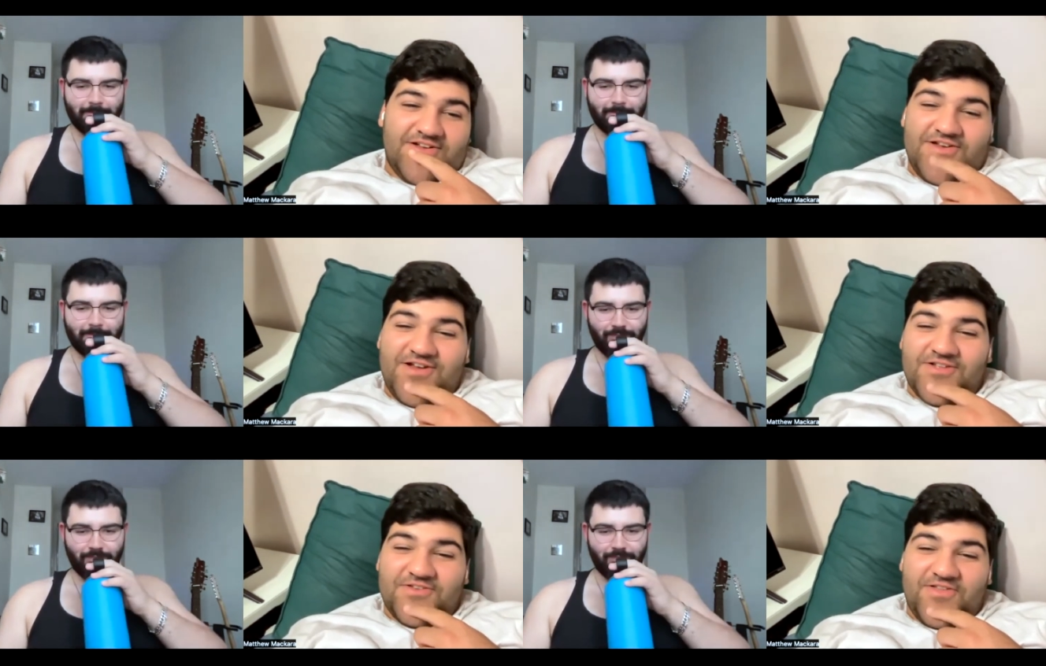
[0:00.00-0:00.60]

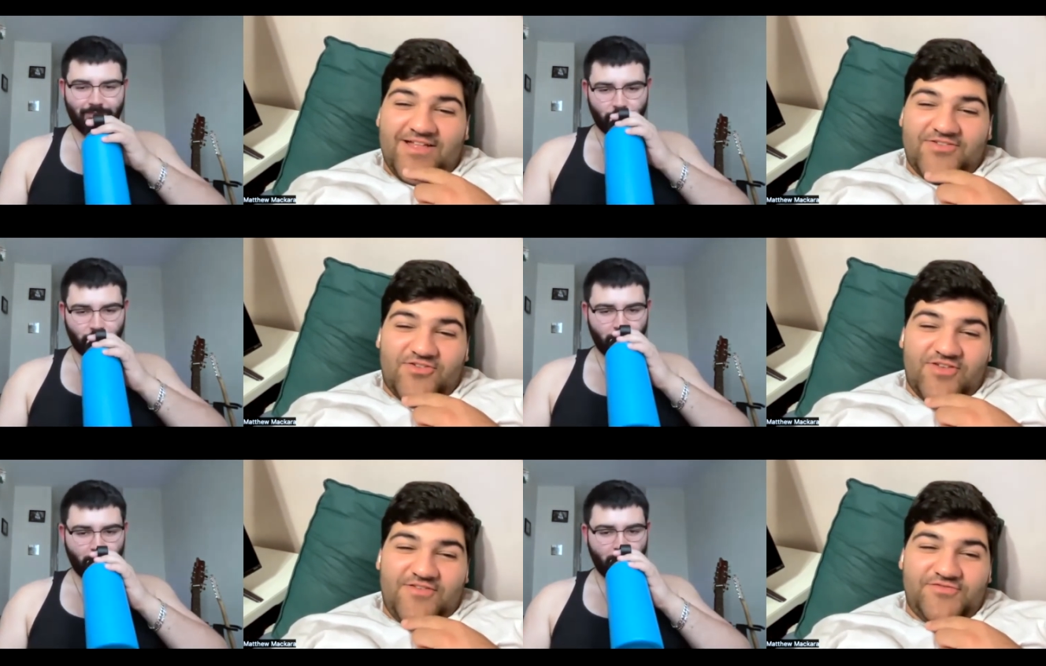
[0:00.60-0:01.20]
Speaker 1: You know, though, that's
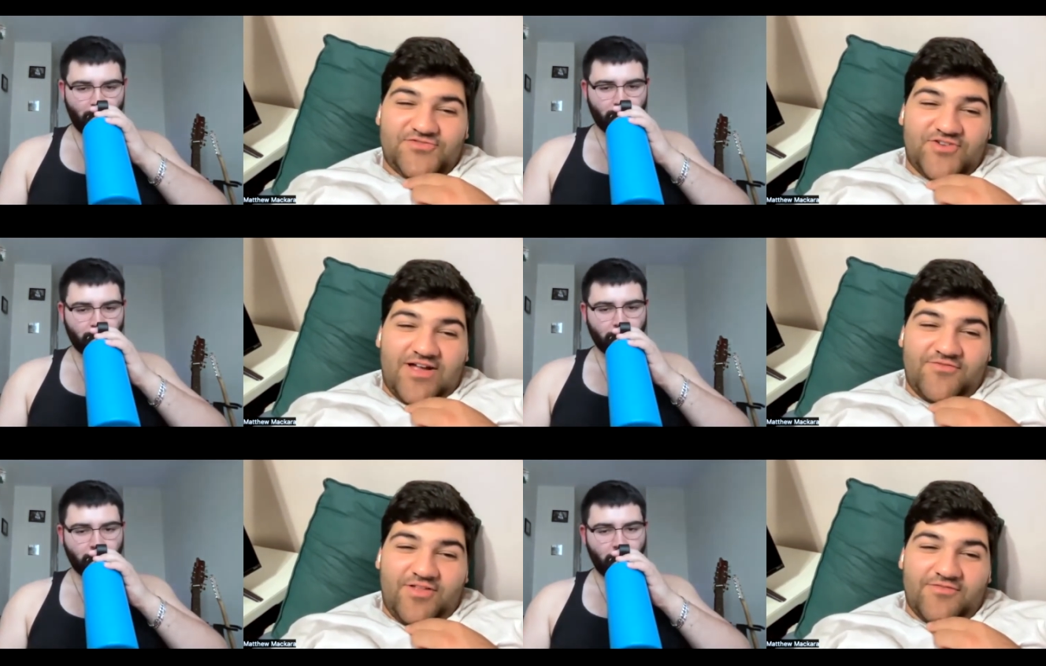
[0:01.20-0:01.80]
the safest
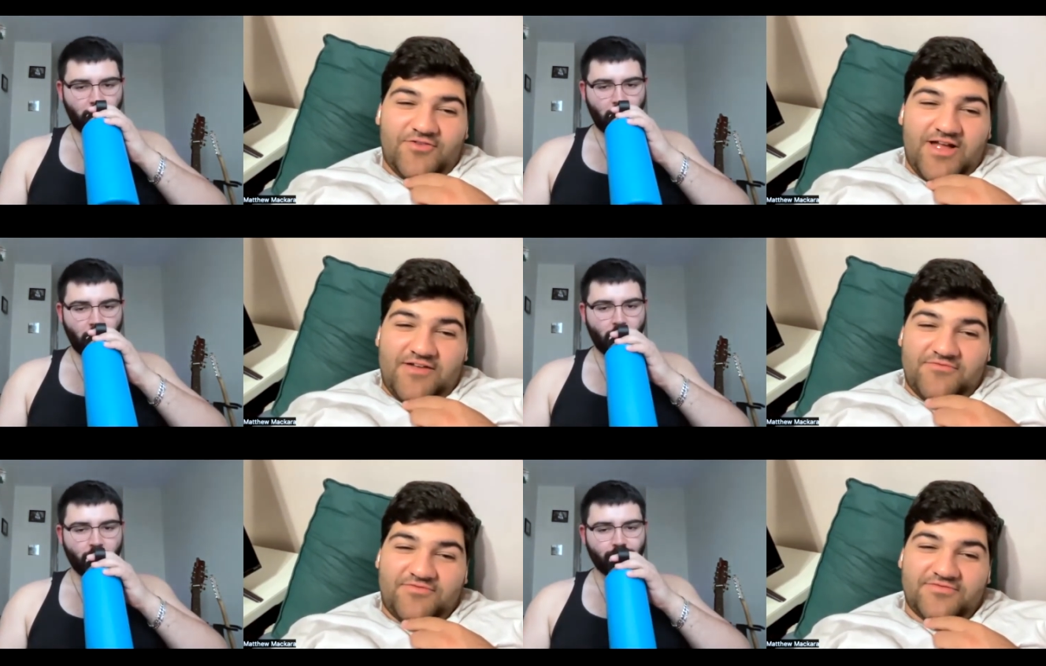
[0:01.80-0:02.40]
drive you'll ever
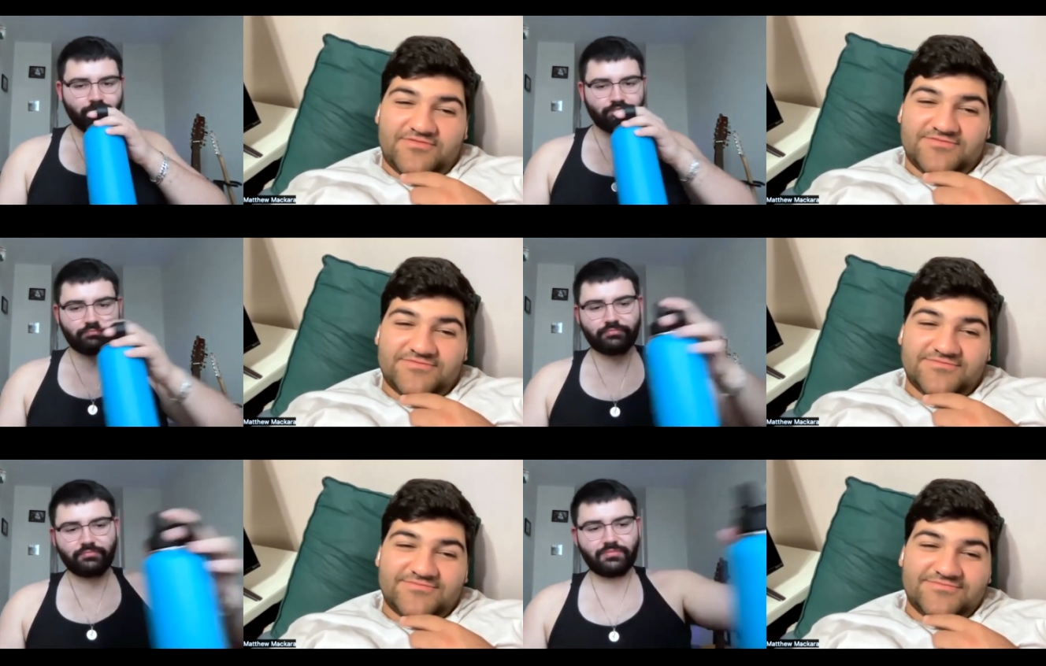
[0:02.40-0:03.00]
have.
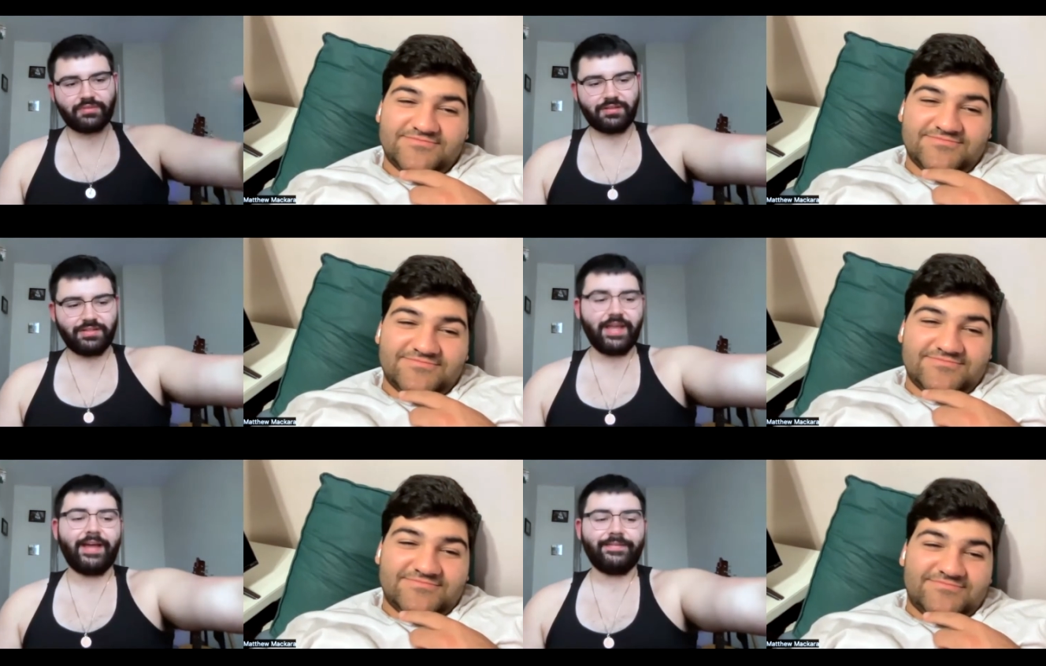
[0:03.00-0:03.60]

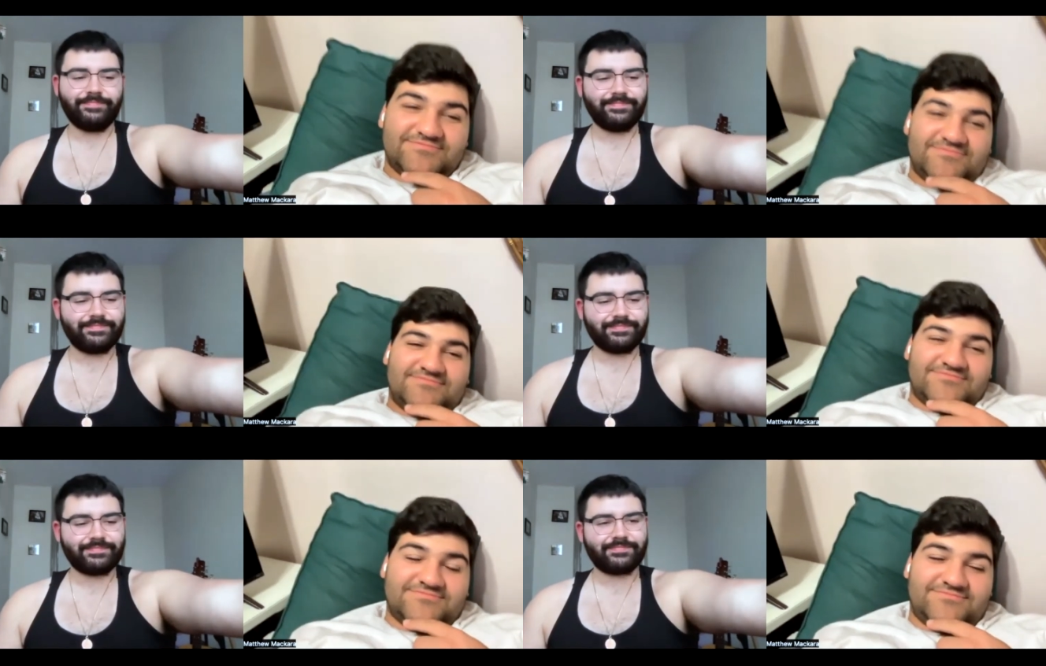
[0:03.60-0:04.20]
Yeah.
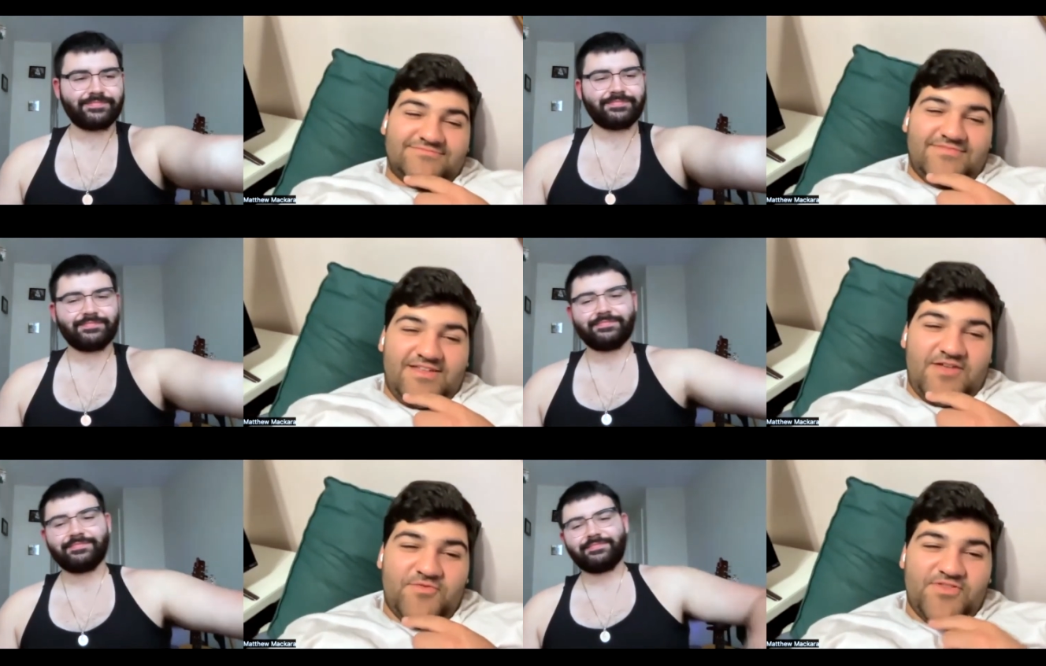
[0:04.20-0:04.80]

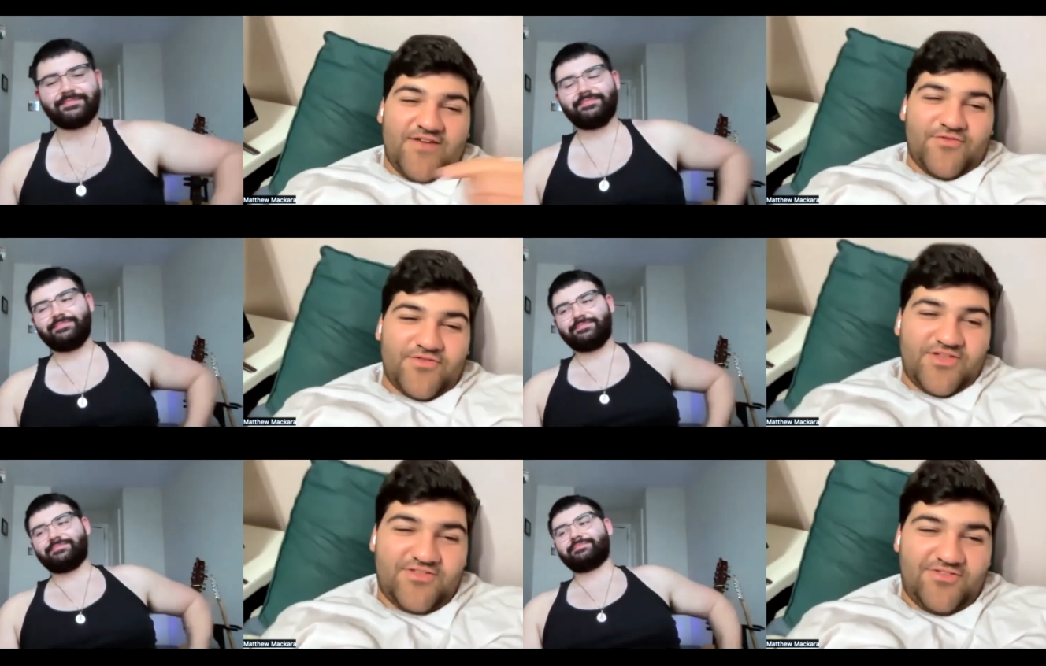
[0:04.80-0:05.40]
He would never
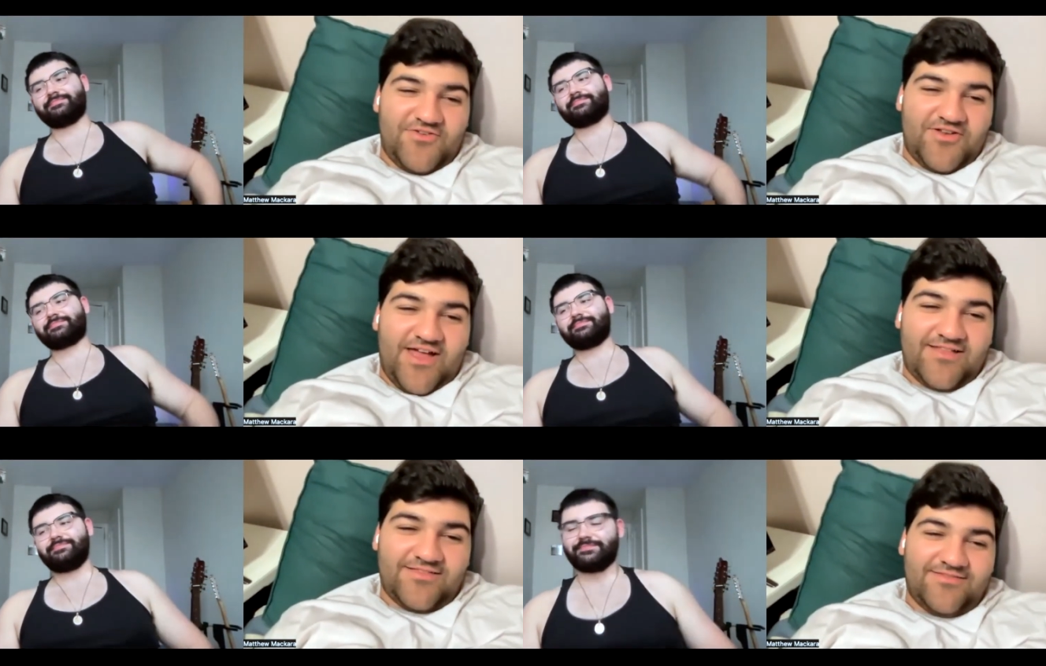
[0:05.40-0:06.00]
think to do
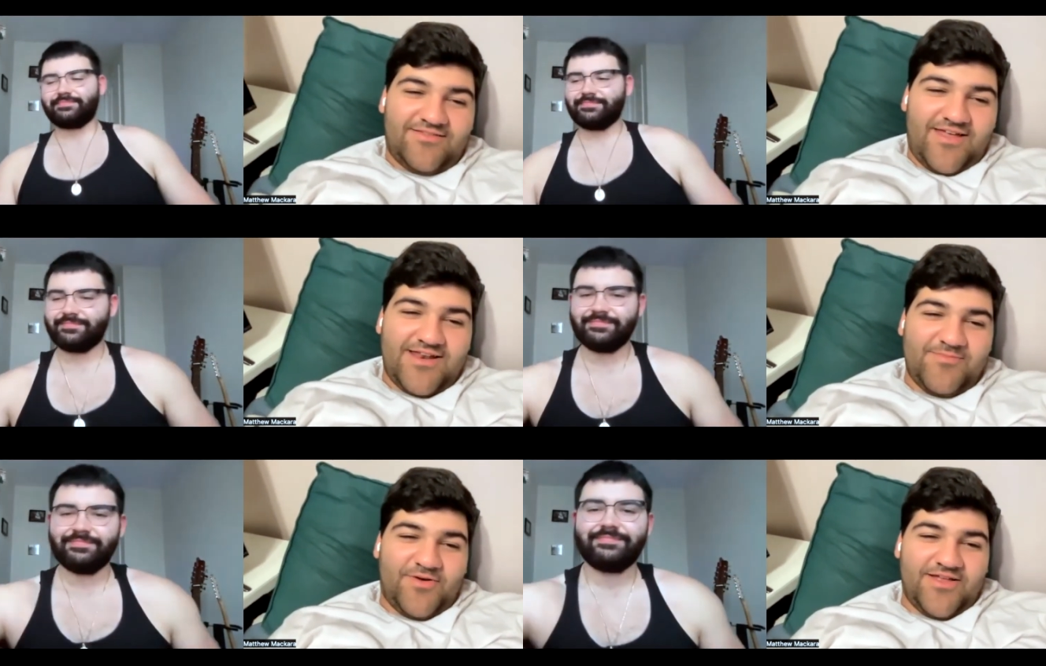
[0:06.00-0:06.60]
that to
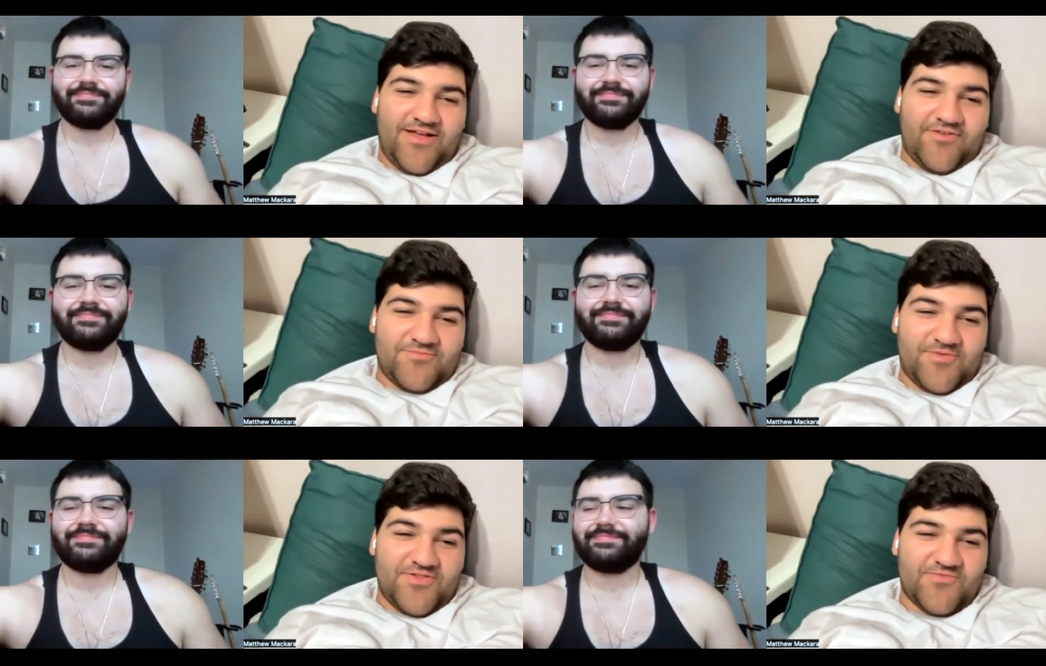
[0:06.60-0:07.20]
anybody
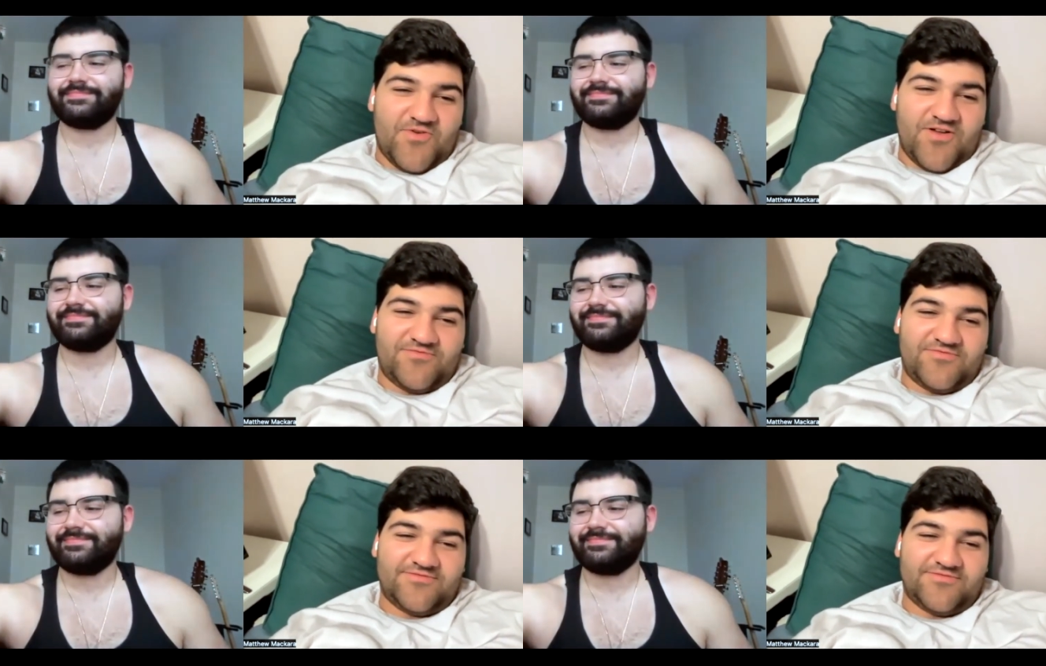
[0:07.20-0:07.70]
else but his wife.